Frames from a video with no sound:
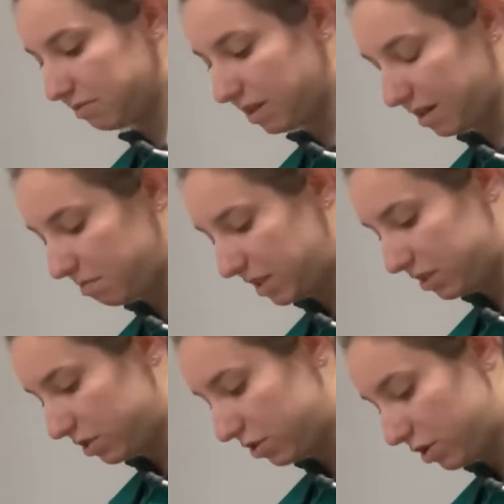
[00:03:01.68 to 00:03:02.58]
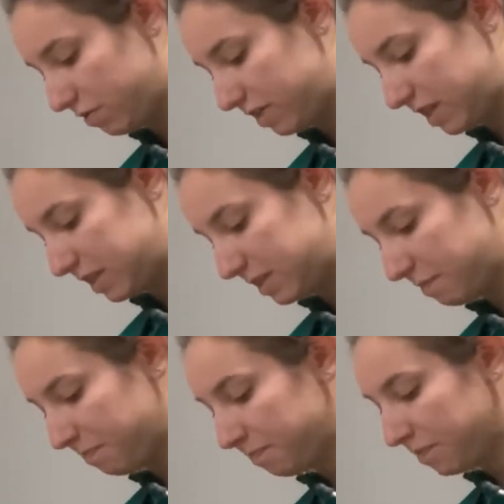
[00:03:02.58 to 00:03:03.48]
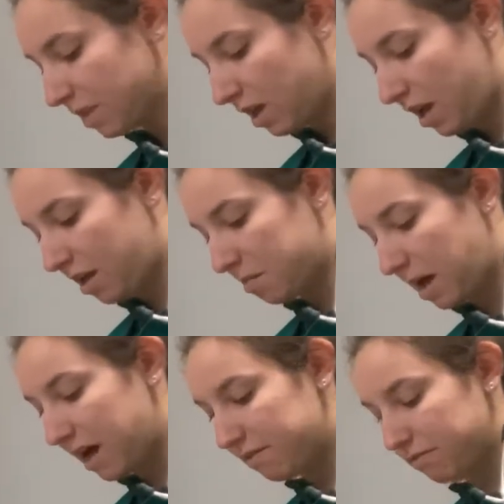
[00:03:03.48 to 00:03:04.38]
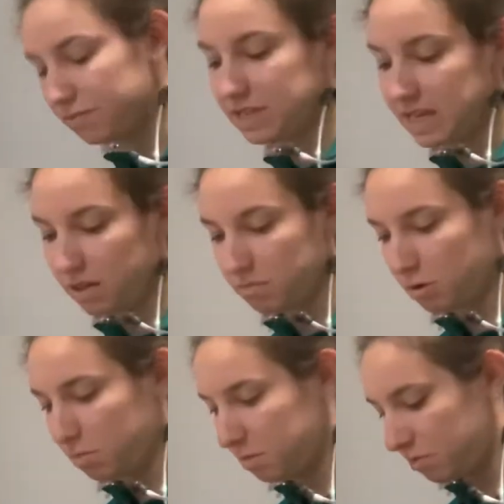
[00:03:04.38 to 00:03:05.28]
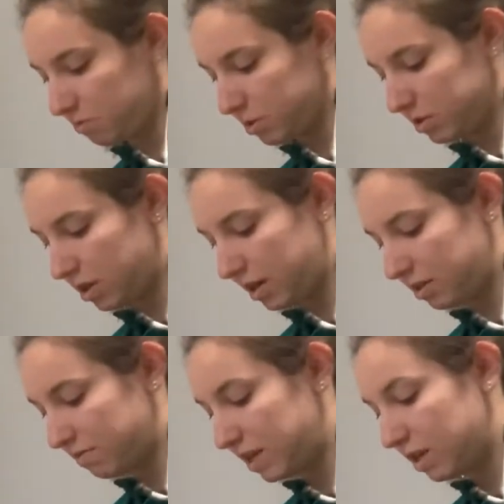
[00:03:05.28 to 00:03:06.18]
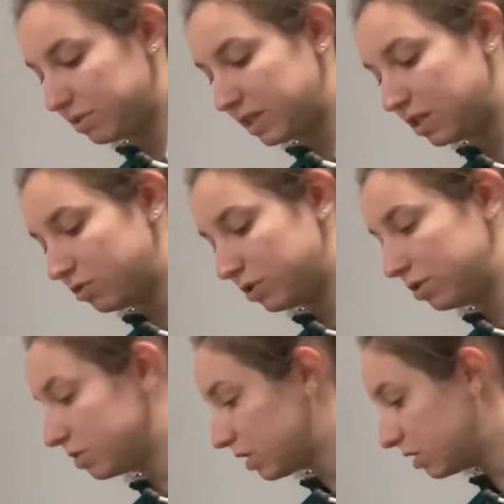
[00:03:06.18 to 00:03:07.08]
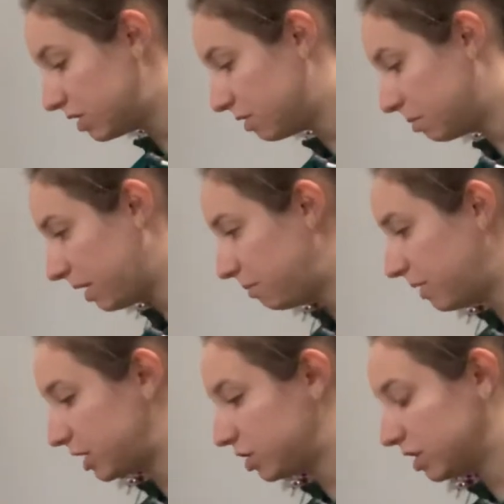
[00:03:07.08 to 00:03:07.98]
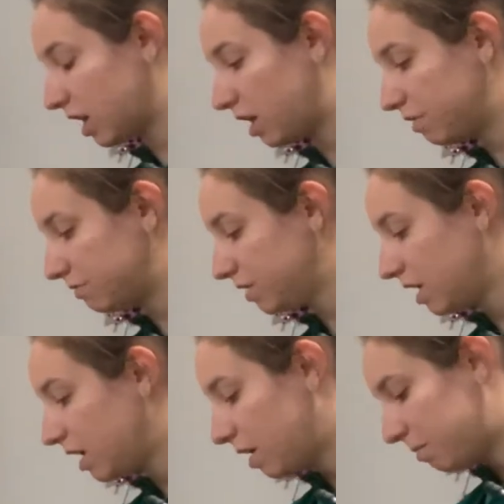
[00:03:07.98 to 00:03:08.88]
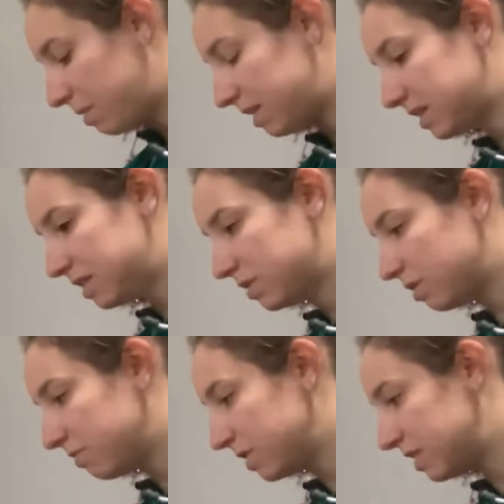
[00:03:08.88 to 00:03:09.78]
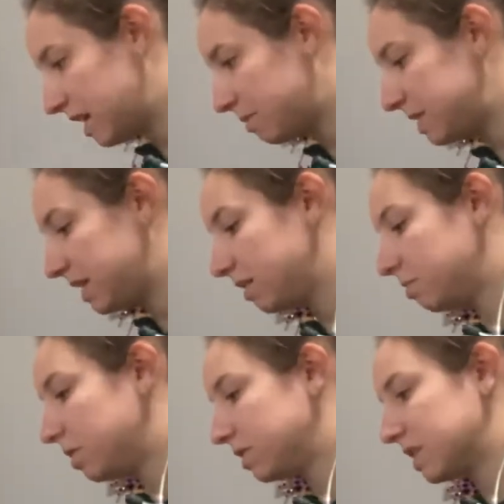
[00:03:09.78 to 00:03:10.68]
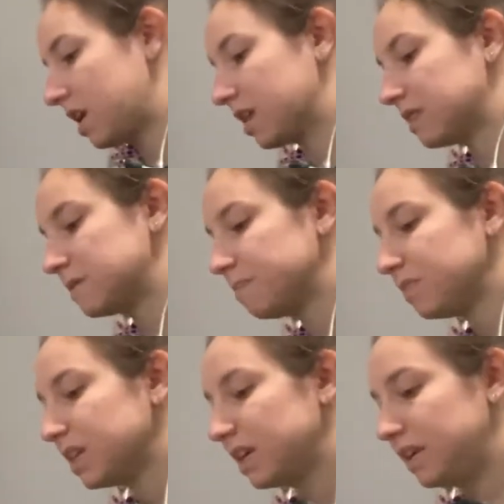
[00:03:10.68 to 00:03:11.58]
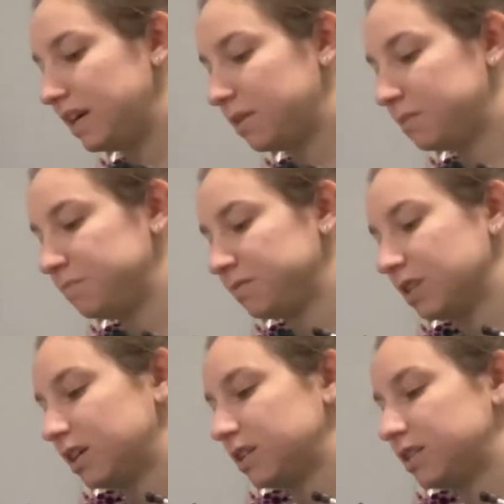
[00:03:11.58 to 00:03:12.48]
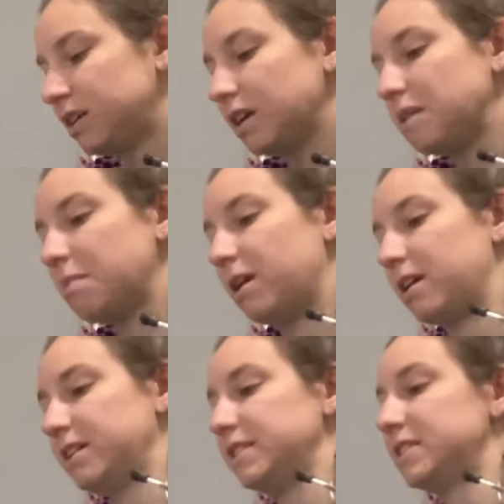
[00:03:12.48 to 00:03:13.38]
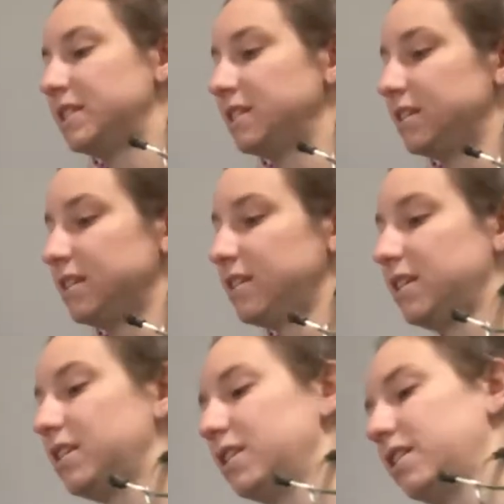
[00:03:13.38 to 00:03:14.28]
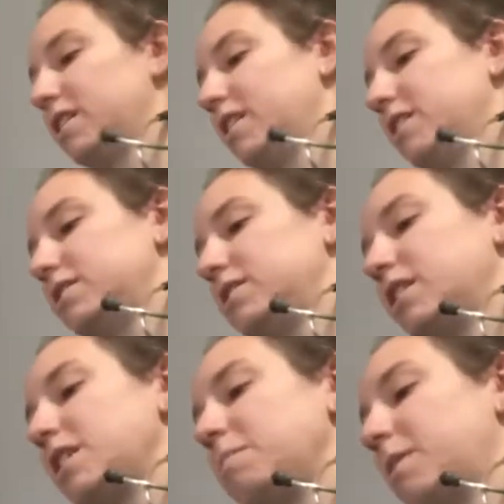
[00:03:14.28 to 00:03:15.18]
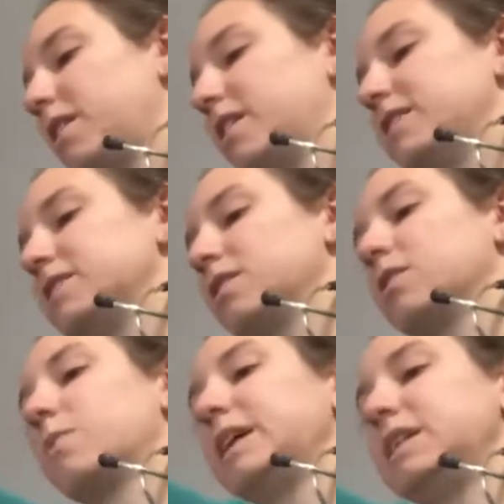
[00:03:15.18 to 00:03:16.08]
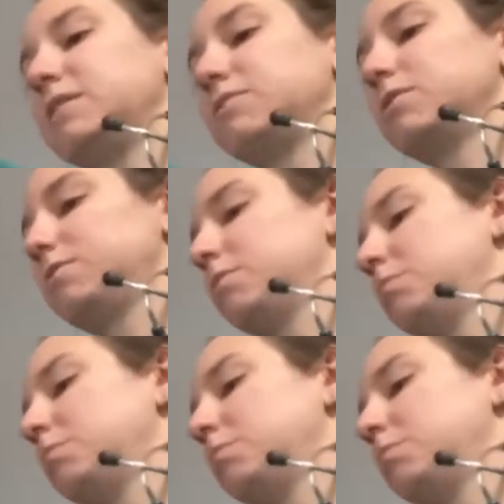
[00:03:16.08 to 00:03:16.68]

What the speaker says: kind of makes her nervous. I've taken a moment before starting the video to introduce her to the blood pressure cuff, but this is her first time seeing the pulse ox. Now, doggy paws are quite different from